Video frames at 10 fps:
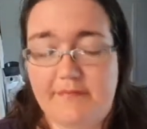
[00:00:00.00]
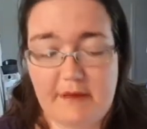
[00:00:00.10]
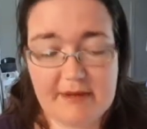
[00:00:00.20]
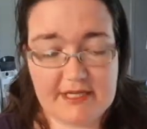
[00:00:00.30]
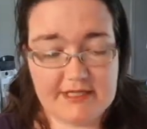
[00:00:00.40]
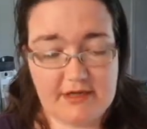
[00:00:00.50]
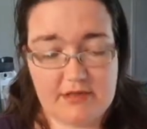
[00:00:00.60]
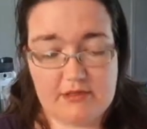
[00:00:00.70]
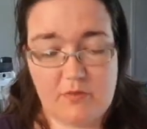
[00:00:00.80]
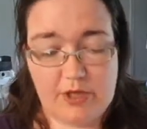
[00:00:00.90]
Because
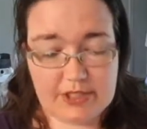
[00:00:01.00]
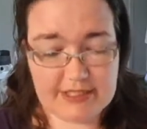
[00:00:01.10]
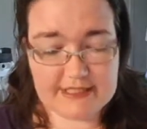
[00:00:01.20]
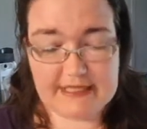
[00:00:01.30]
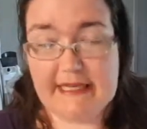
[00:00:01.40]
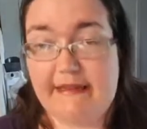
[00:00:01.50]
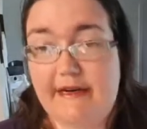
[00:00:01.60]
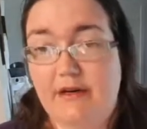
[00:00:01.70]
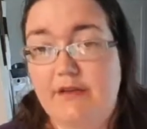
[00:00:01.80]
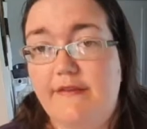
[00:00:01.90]
there's worksheets in
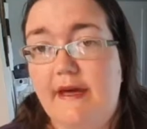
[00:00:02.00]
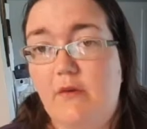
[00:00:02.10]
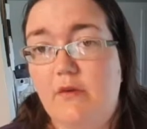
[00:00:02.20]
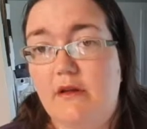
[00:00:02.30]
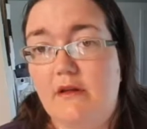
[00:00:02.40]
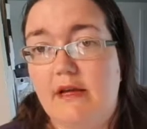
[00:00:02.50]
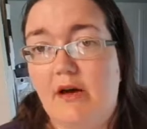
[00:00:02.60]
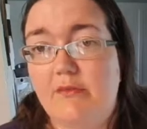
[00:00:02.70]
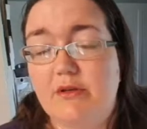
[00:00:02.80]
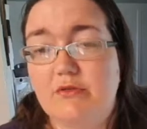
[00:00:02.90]
there that will
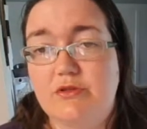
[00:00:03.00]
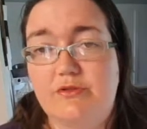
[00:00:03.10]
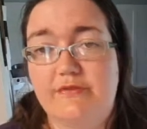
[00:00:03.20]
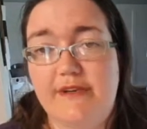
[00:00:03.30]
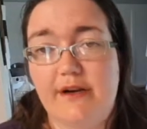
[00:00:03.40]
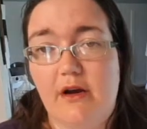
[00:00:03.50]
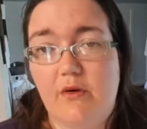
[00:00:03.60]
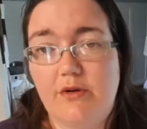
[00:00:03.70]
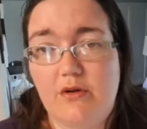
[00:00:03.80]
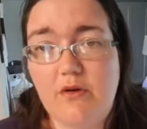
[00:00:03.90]
help you to figure
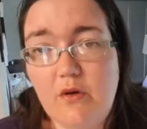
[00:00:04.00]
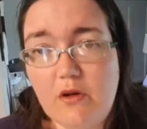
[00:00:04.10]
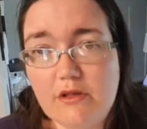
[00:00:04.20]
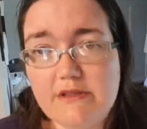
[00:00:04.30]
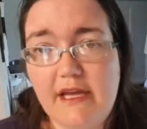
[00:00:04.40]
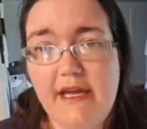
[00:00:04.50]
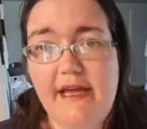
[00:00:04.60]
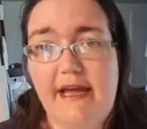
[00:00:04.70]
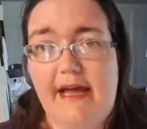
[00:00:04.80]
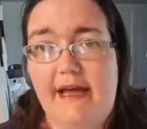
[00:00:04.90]
out your goals
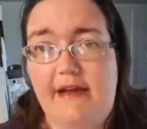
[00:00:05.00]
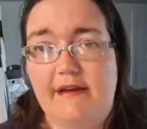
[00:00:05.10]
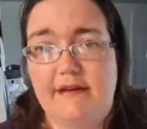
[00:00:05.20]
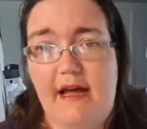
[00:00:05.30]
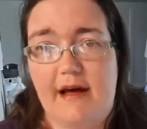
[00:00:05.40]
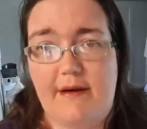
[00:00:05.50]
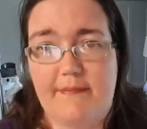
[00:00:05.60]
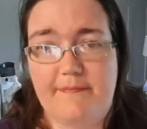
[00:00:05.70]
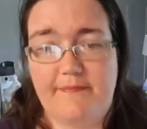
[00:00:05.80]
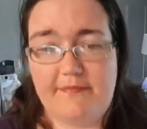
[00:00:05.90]
and
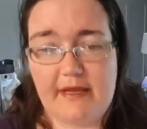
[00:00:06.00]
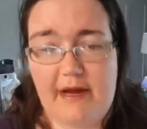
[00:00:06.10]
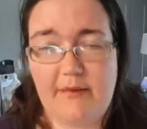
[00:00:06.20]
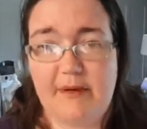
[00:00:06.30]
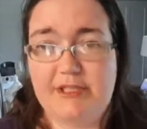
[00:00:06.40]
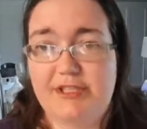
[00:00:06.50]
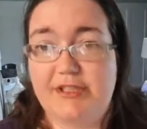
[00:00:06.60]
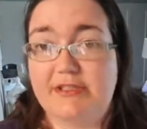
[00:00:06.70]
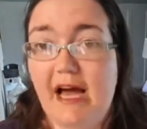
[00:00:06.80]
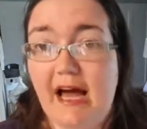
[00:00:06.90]
how to budget your
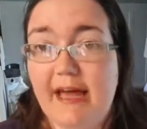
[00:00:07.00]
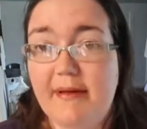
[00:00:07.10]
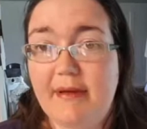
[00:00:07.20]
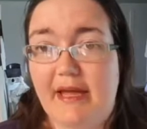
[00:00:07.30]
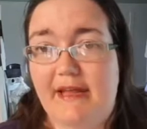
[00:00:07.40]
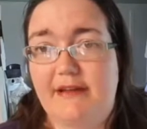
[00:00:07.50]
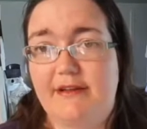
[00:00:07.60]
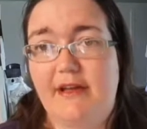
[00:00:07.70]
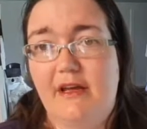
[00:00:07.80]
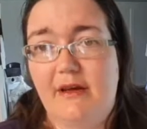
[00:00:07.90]
time and
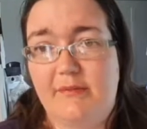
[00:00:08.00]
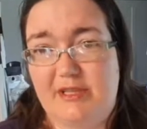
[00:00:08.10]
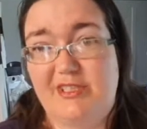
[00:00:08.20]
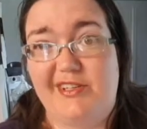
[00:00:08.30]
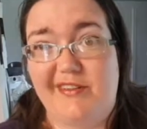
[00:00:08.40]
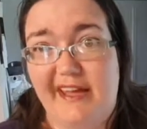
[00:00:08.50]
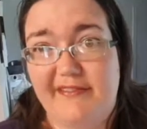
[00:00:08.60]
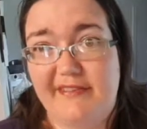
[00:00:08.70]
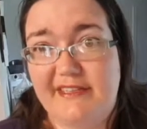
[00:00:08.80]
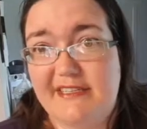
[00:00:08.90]
budget your
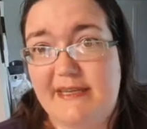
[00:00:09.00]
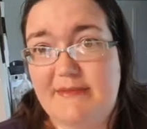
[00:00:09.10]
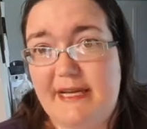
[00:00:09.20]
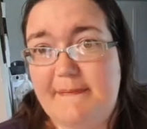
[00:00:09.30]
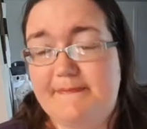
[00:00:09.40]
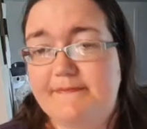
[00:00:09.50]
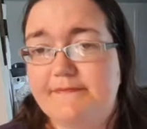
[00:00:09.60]
life at the same time.